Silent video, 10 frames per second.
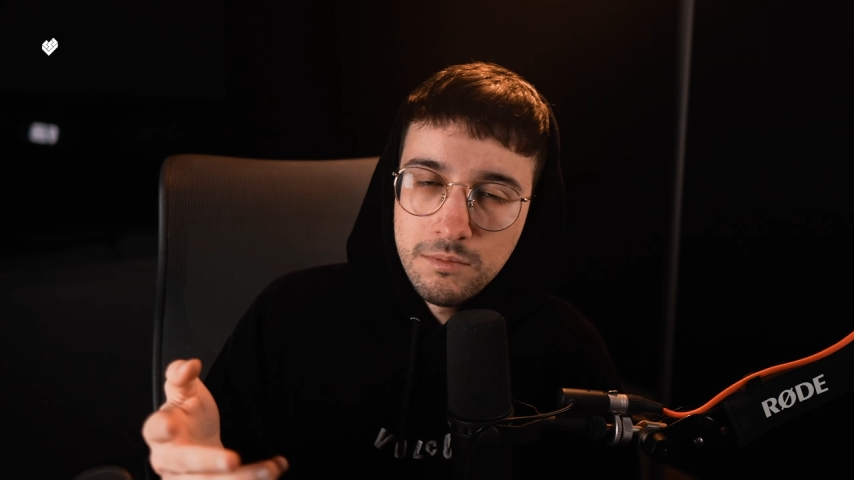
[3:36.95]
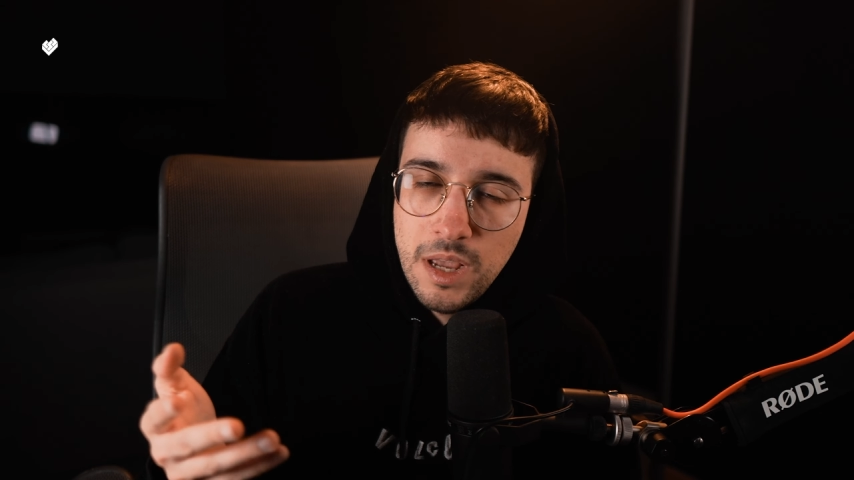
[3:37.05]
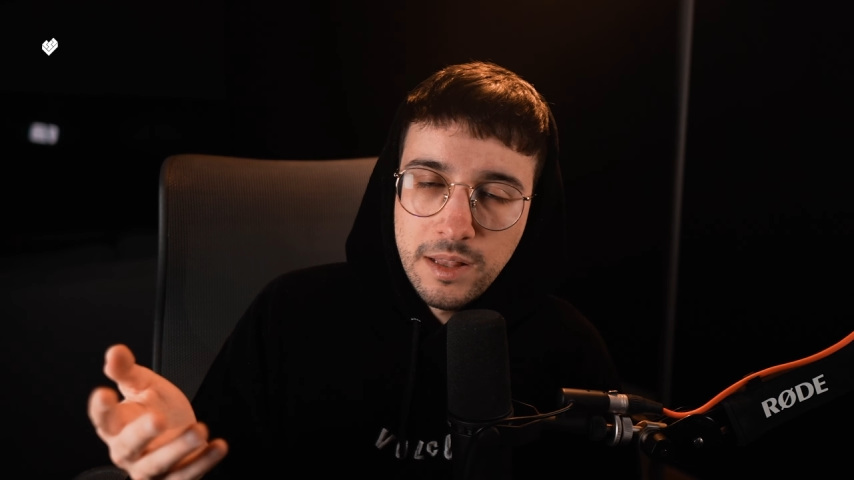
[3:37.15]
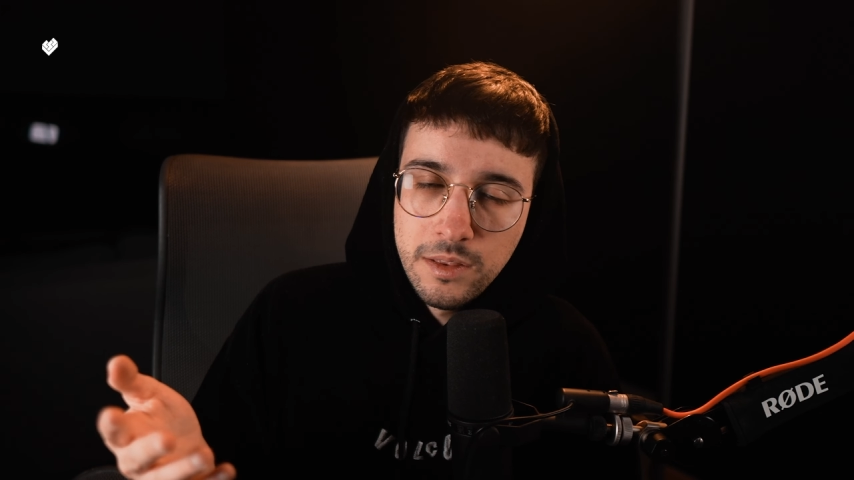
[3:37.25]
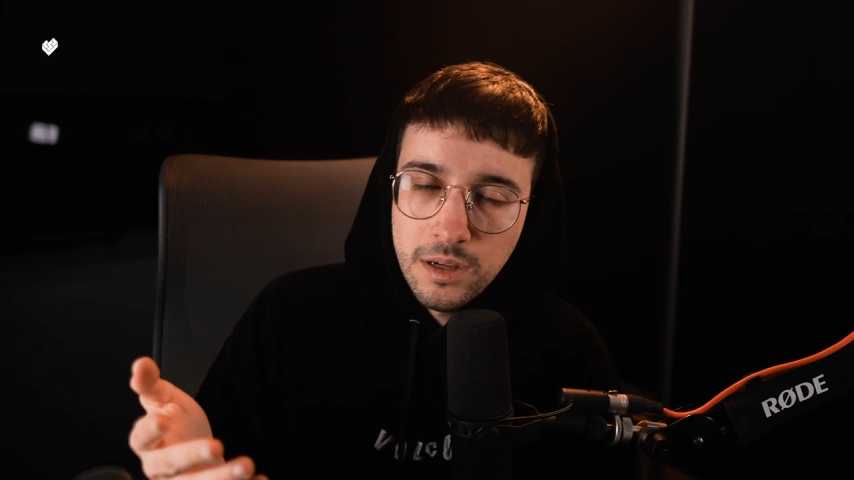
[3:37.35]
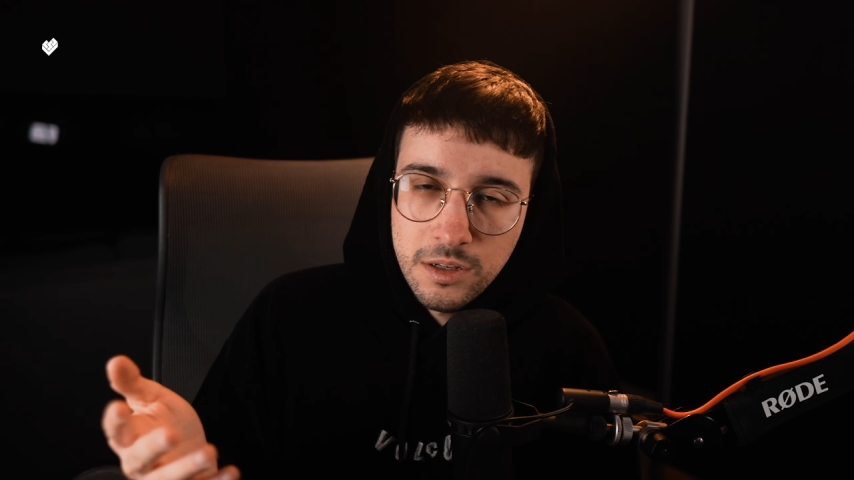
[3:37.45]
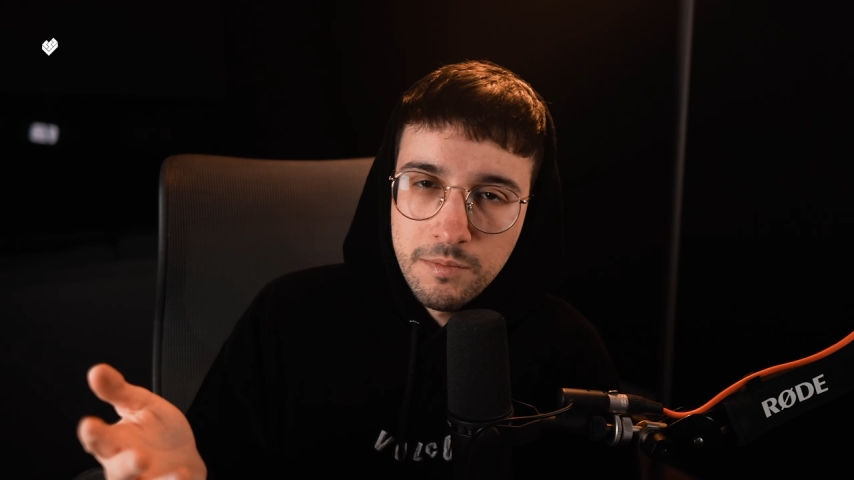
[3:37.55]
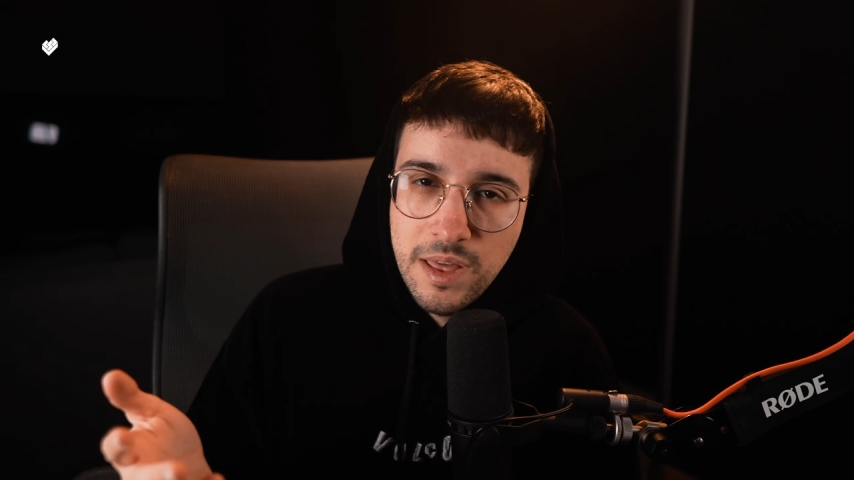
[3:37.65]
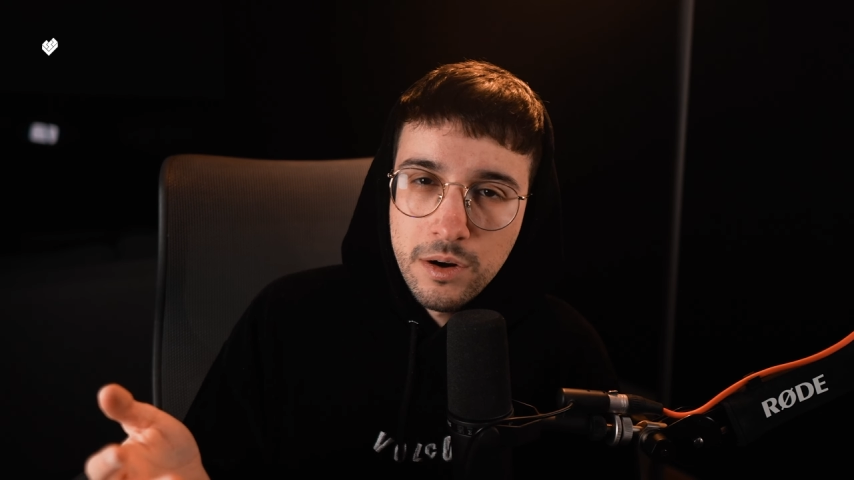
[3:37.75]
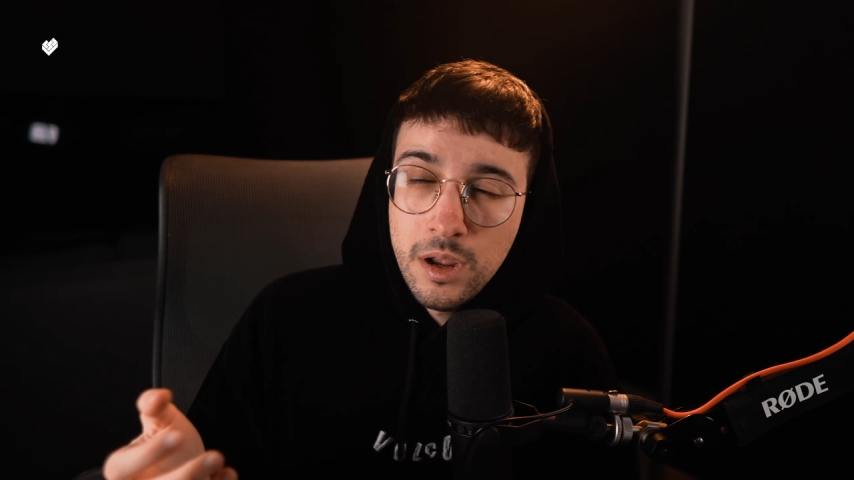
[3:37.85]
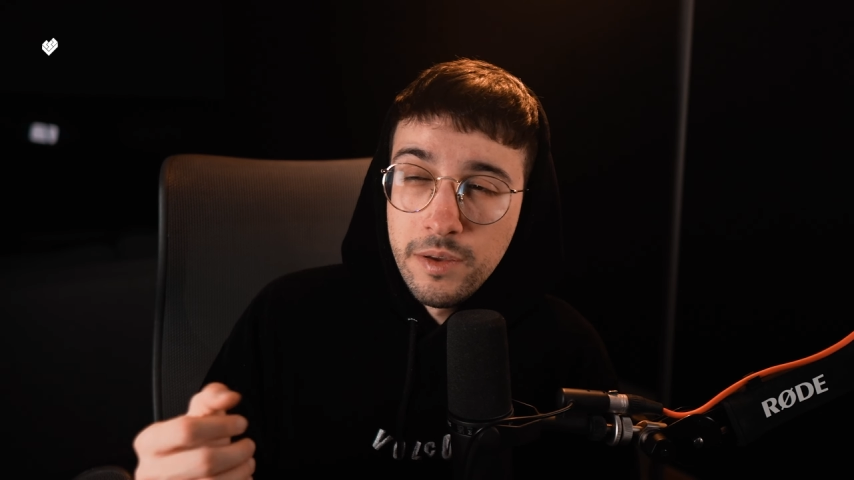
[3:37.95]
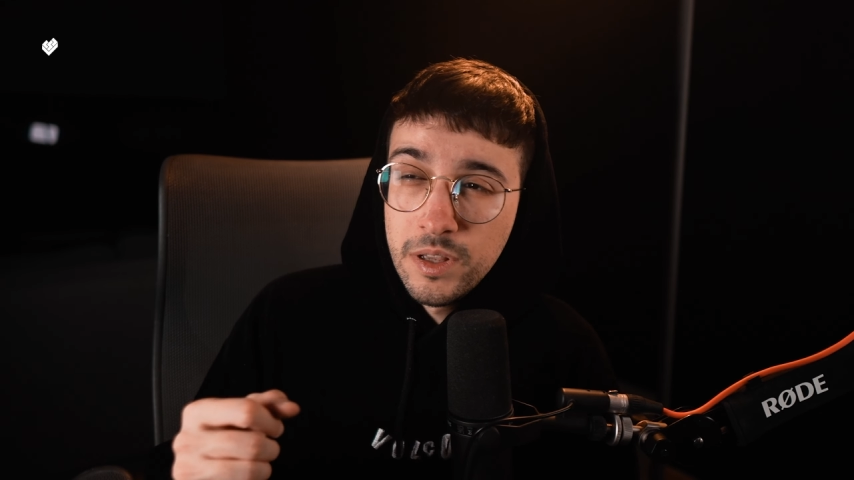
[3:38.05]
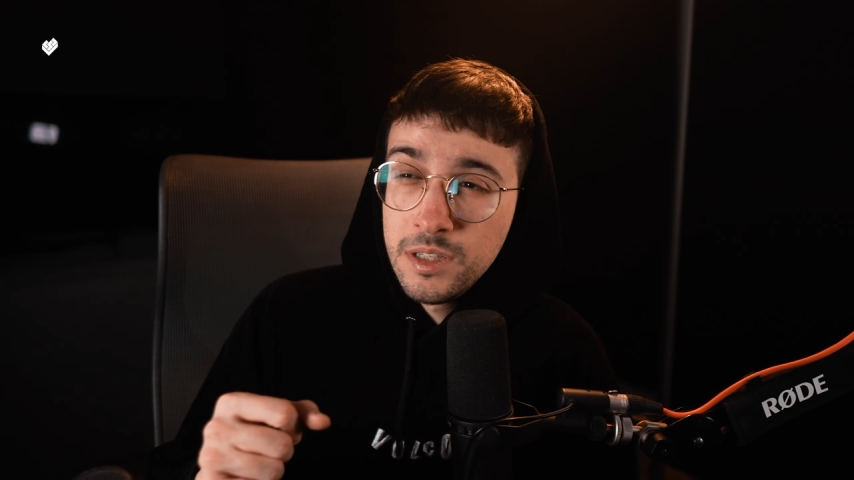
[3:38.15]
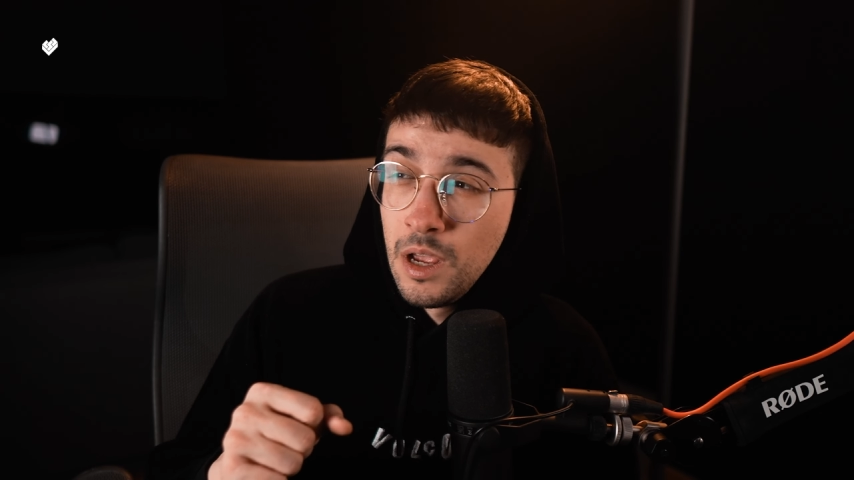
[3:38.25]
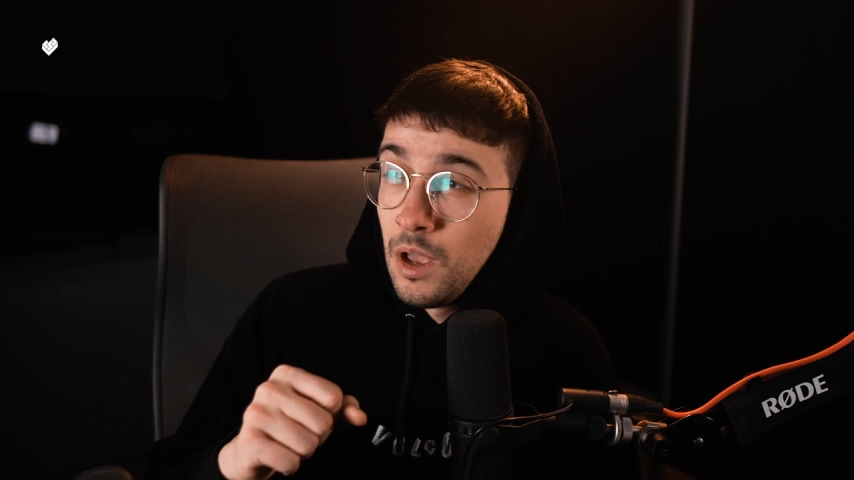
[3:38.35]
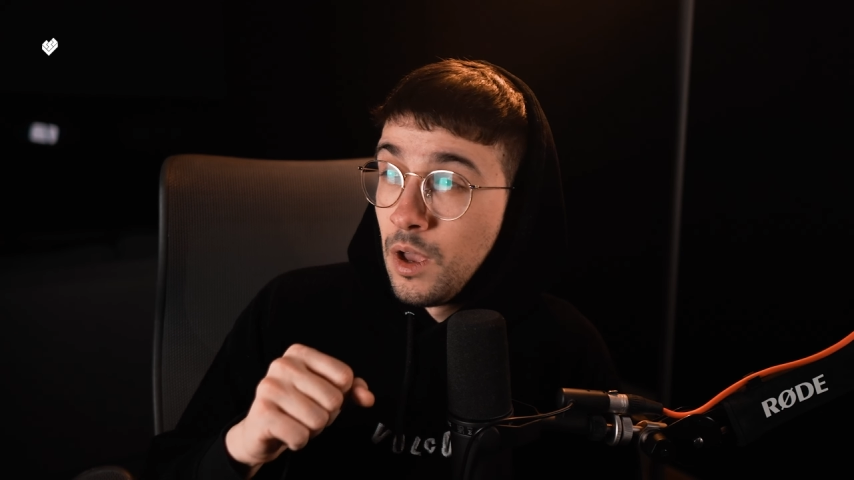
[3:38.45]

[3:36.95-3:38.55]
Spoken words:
And doesn't matter if it's